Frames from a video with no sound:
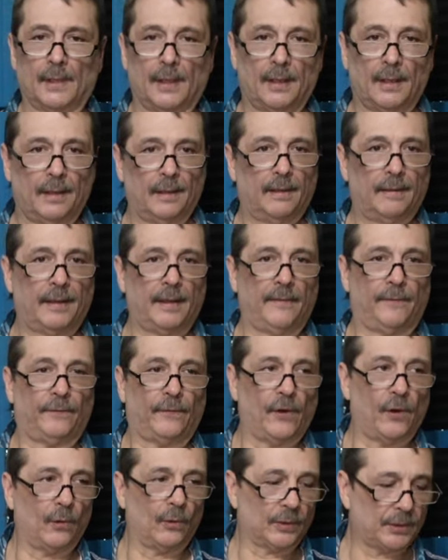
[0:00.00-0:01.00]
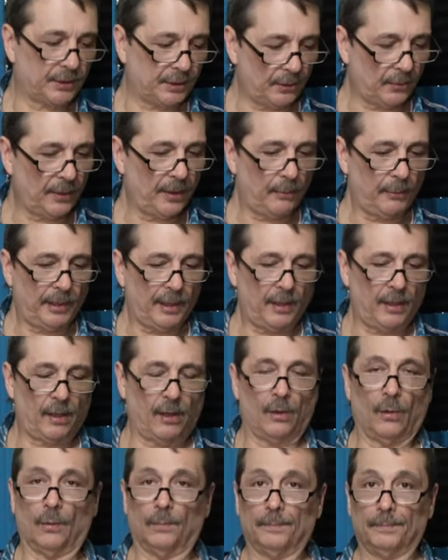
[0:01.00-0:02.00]
Alright folks, so here we
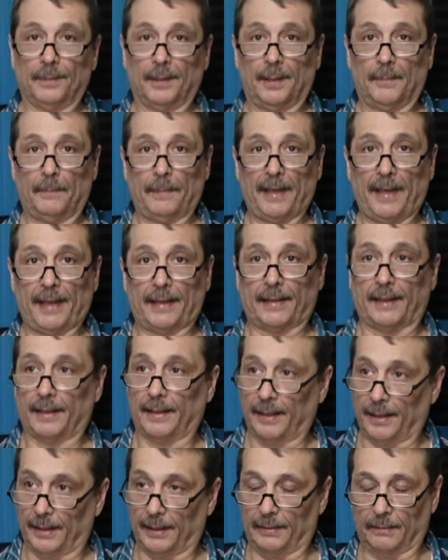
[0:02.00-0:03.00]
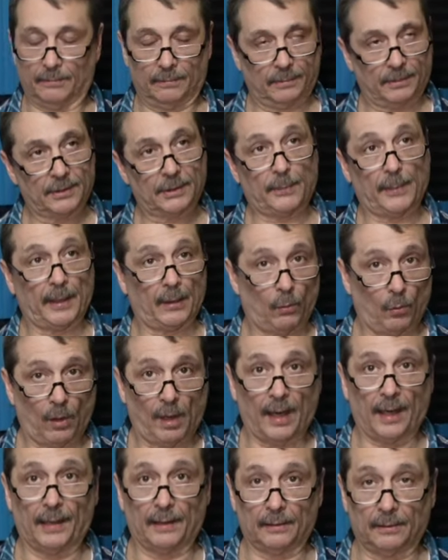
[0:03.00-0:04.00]
go. I'm back again. It's been a
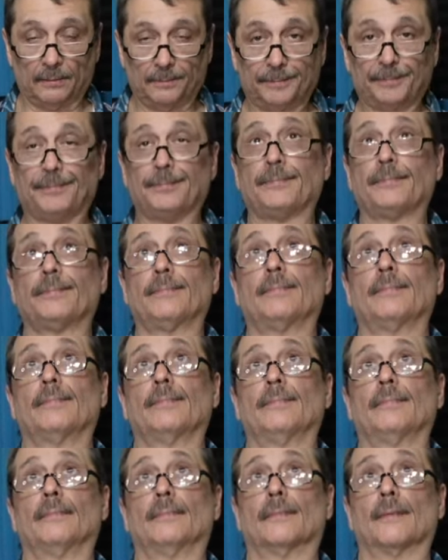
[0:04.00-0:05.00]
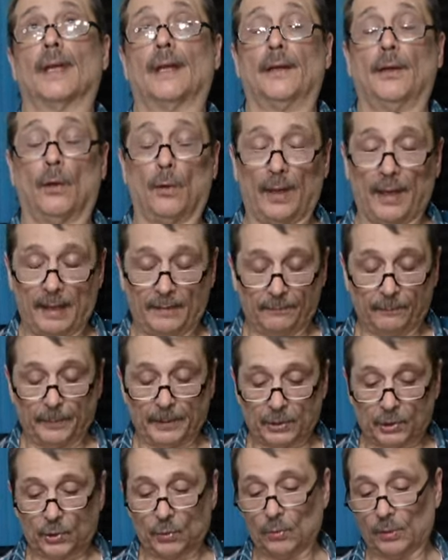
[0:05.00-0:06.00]
while. I know I haven't been
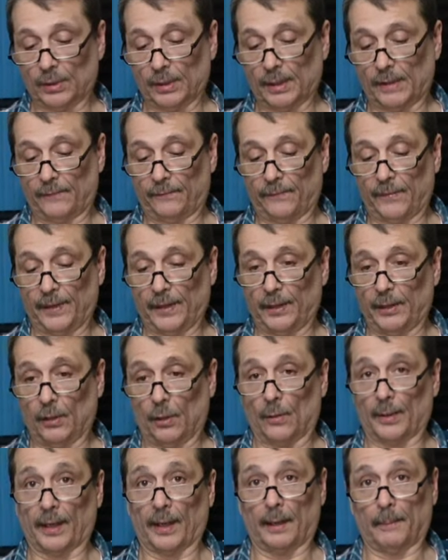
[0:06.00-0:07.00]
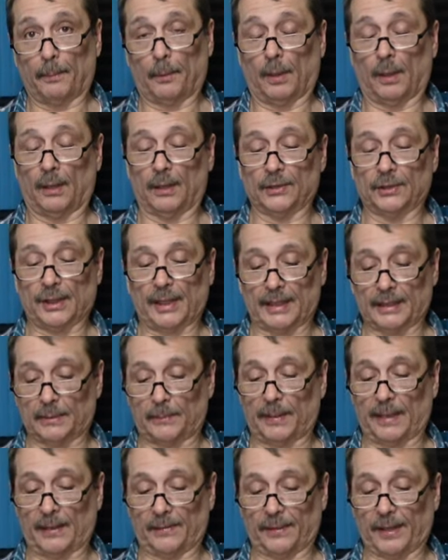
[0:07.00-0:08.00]
shooting enough video and I apologize
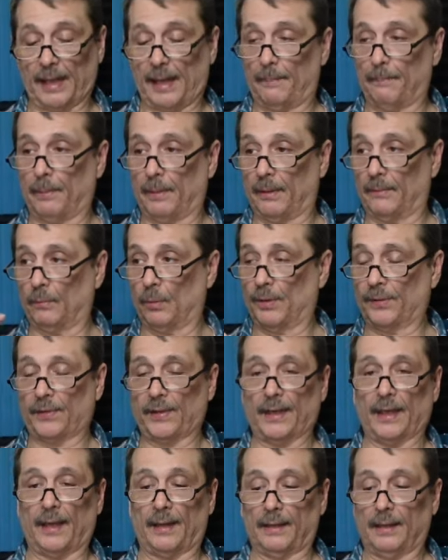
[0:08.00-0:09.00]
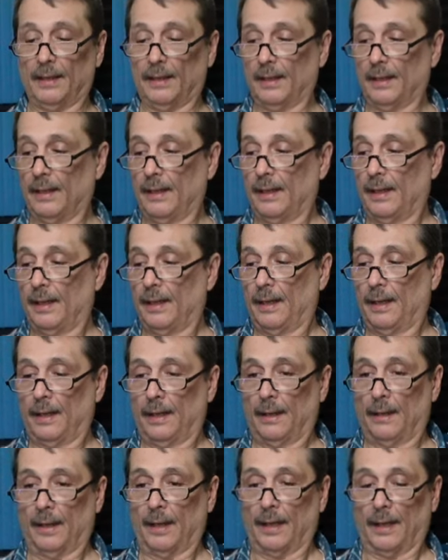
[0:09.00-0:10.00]
about that, but one thing
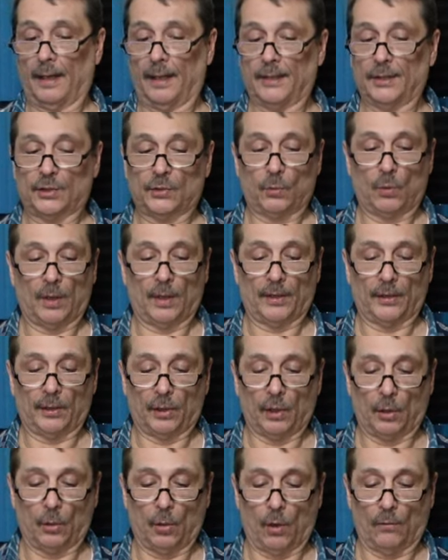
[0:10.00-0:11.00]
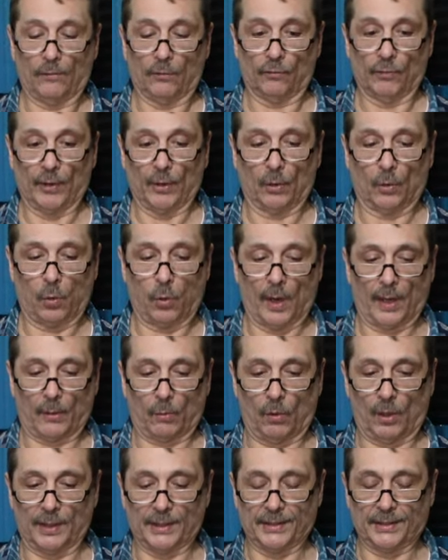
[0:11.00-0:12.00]
I just wanted to go over real quick
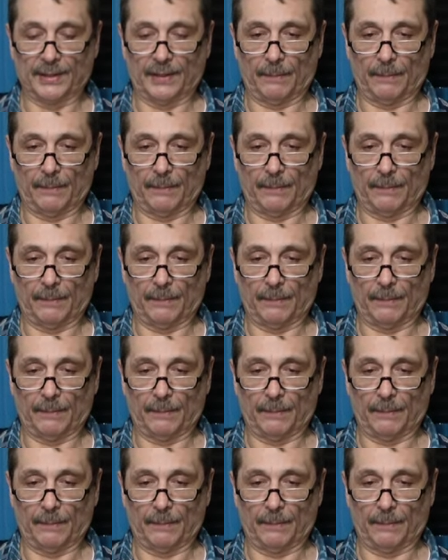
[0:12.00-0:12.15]
was